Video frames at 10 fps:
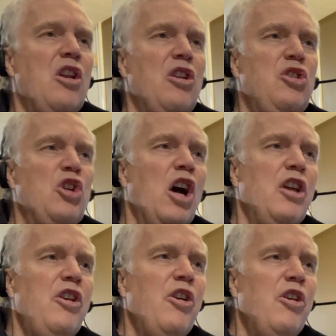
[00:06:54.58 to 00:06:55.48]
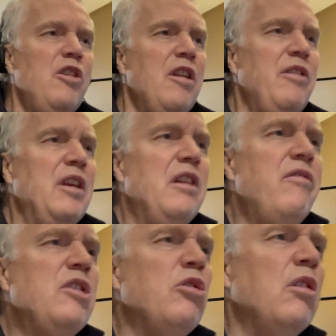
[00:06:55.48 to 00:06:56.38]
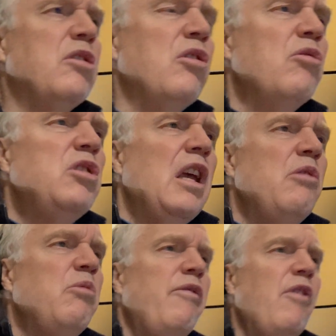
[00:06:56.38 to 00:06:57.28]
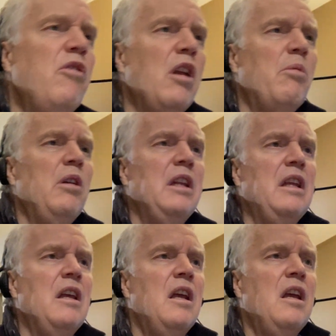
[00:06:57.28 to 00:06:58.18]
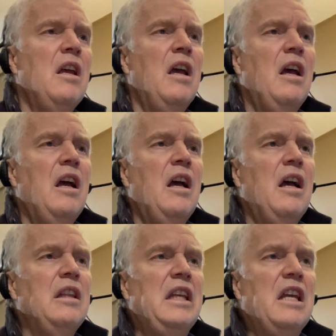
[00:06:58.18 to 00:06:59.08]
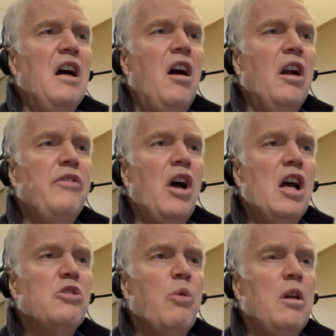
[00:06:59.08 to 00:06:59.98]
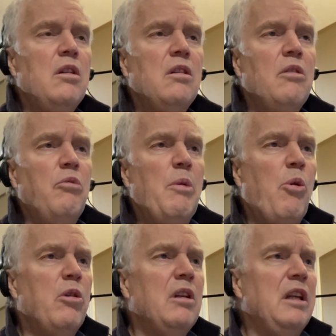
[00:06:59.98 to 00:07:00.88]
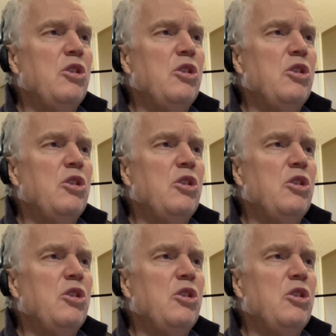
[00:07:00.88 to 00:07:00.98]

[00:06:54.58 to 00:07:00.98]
John Hurt, the individual associated with the phone number Lee Harvey Oswald reportedly